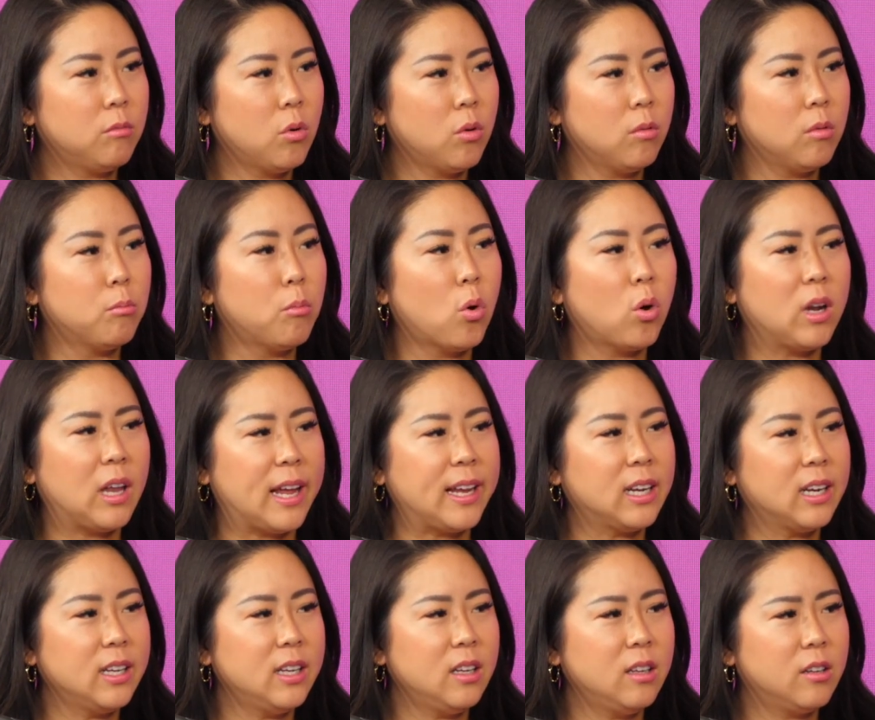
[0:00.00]
more
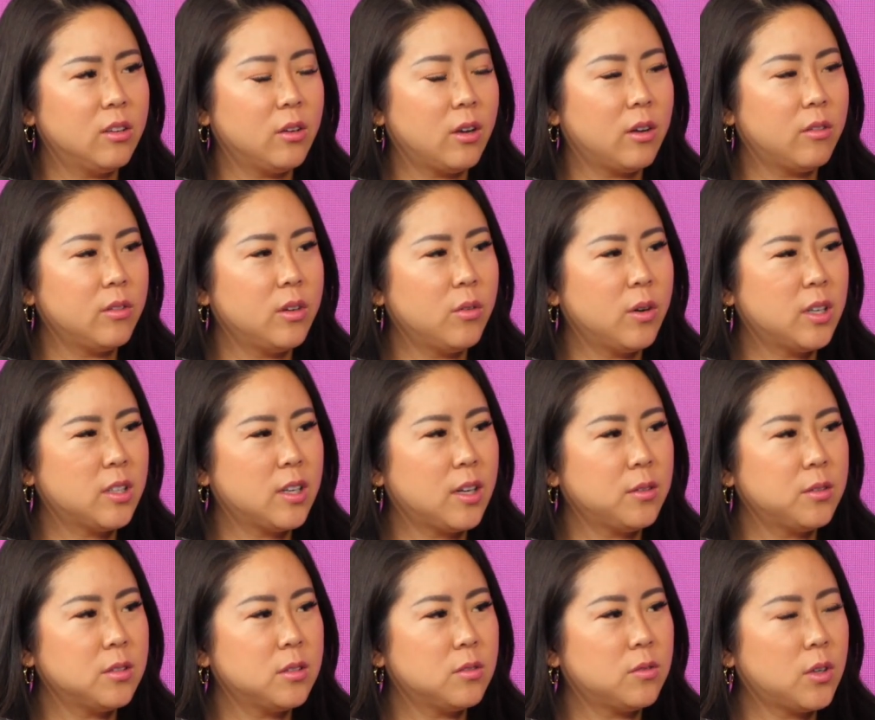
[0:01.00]
likely to have
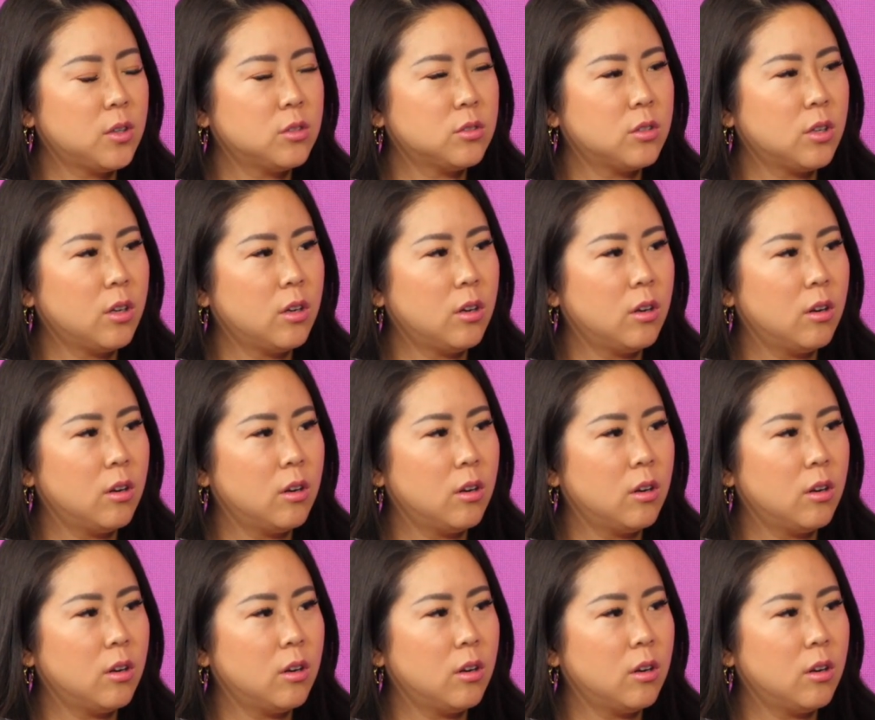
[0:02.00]
erectile dysfunction?